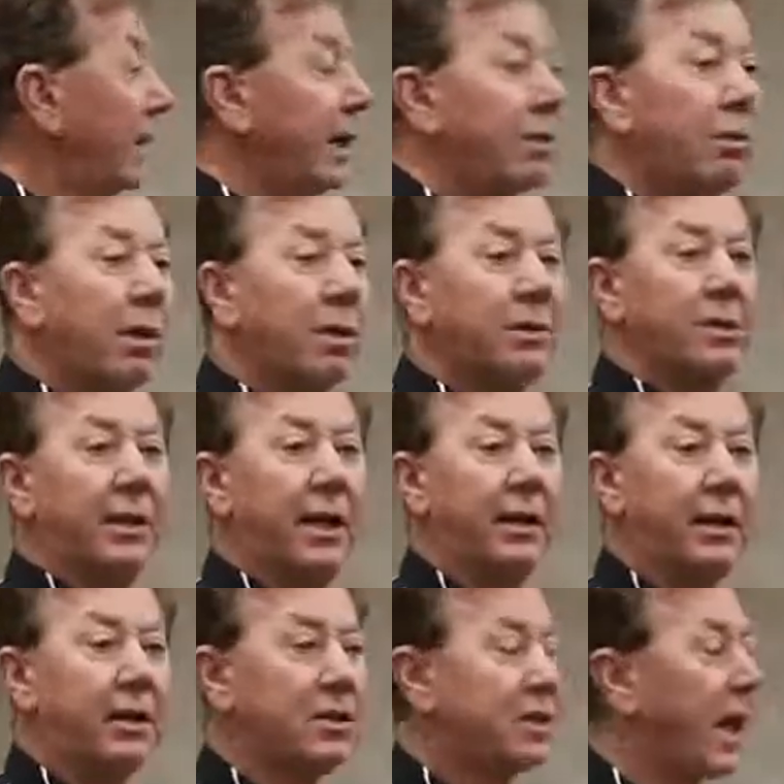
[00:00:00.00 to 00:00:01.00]
He wasn't
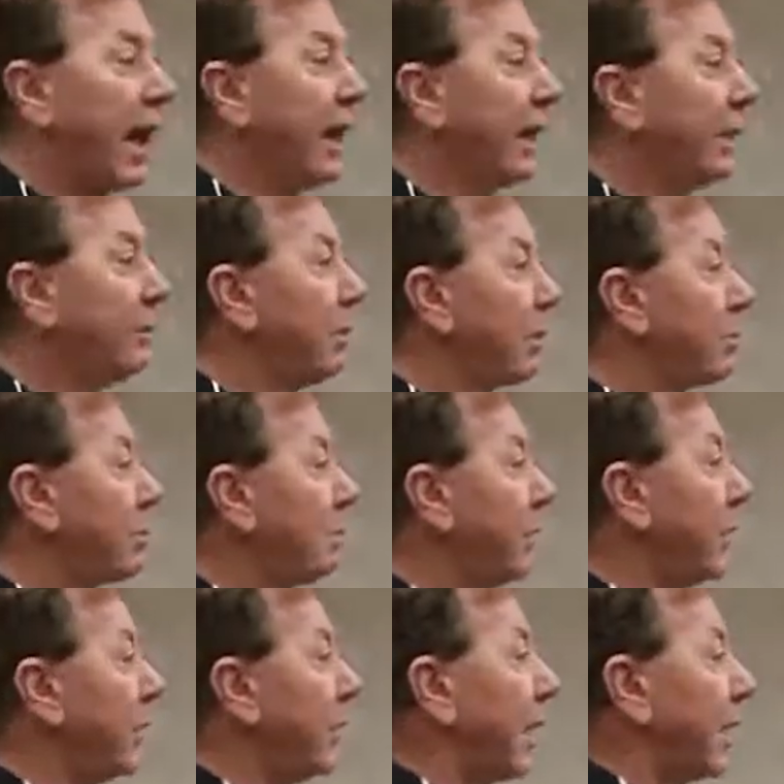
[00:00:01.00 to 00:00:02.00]
in the sun. He wasn't
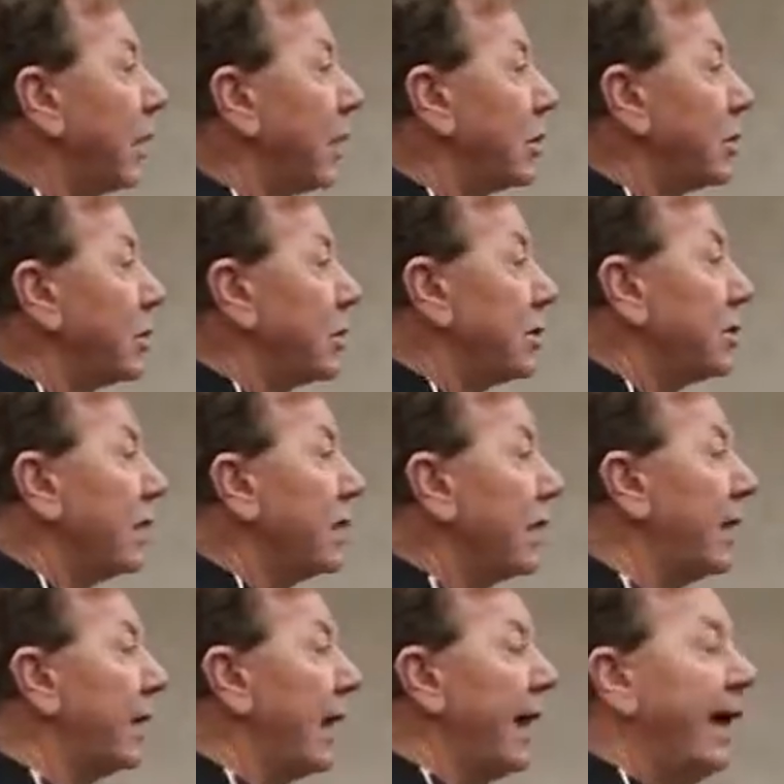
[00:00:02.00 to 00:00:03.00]
putting on lotions. He
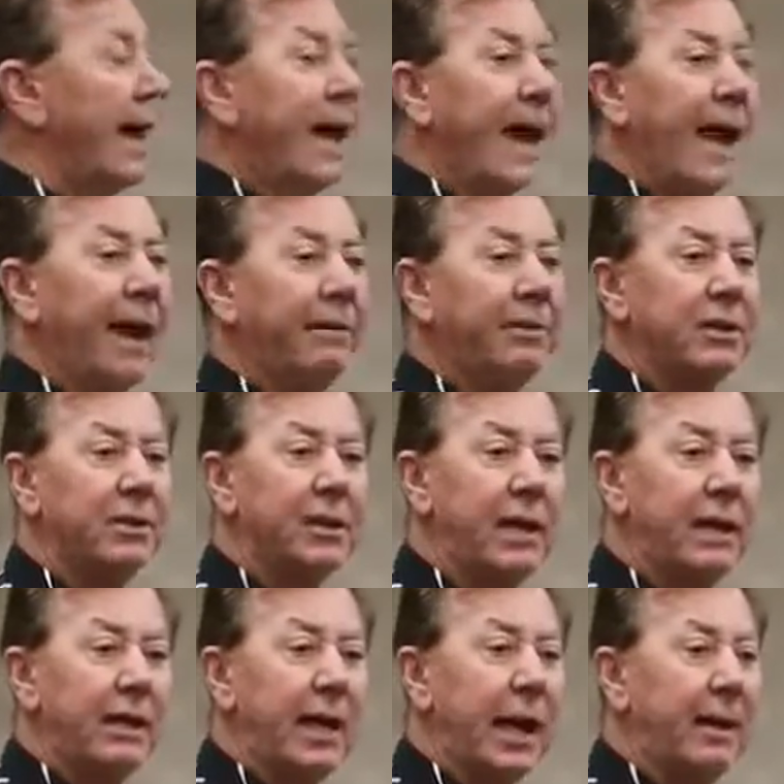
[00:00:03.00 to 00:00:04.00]
didn't have these
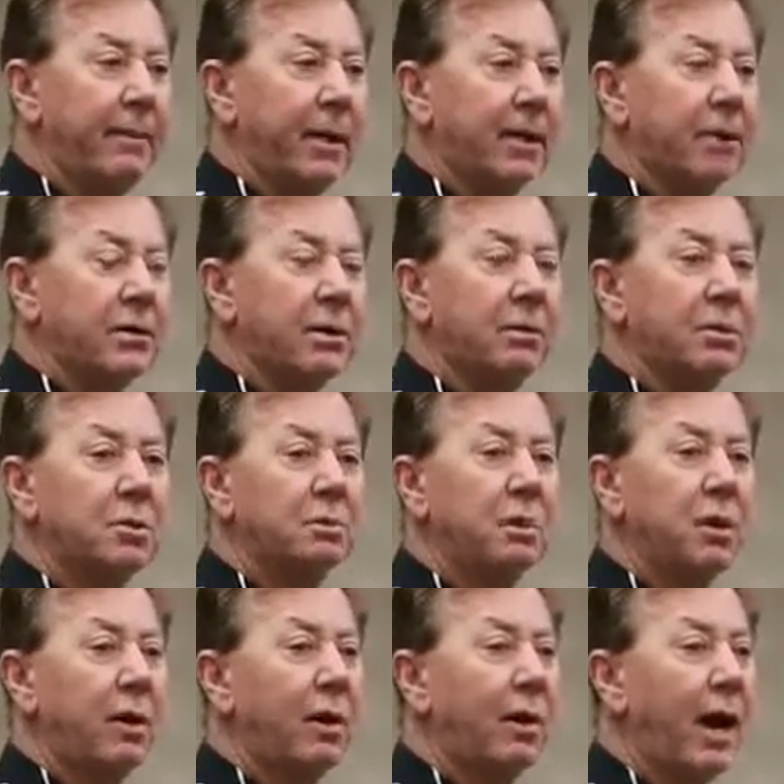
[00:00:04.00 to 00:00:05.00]
contaminants. It was
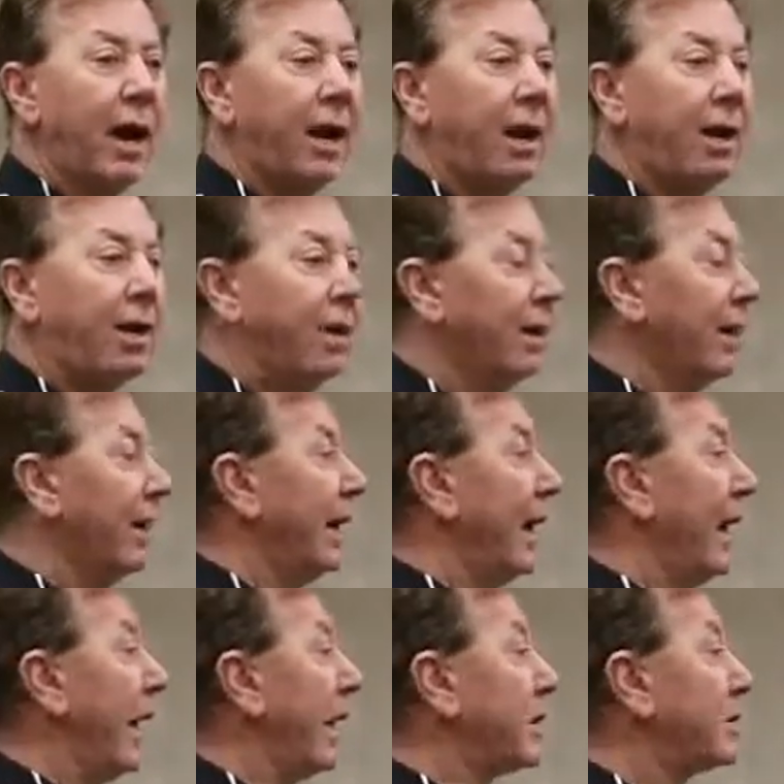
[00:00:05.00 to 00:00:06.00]
pure air,
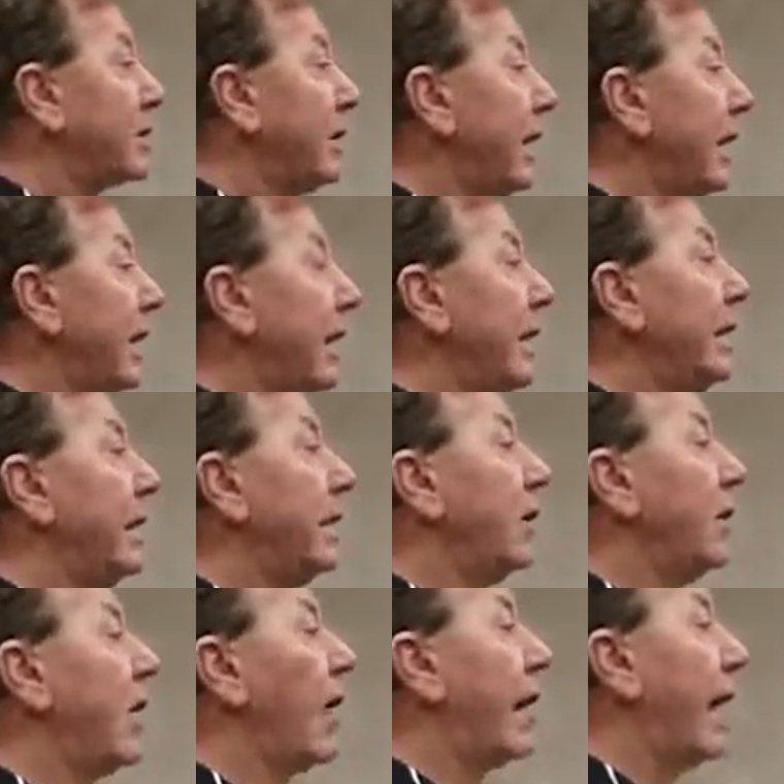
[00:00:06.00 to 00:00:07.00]
and his skin did
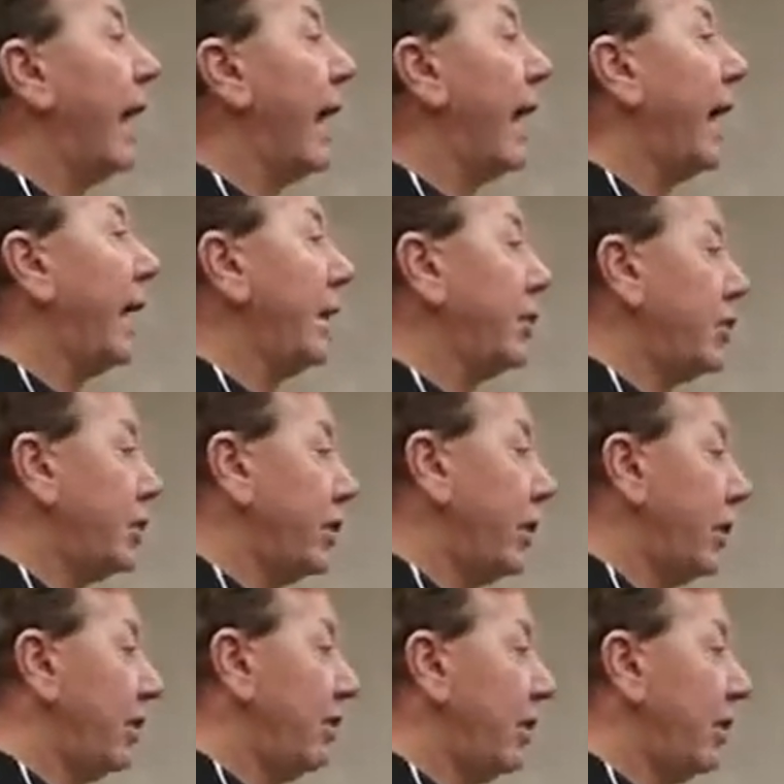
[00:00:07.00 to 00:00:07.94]
not age.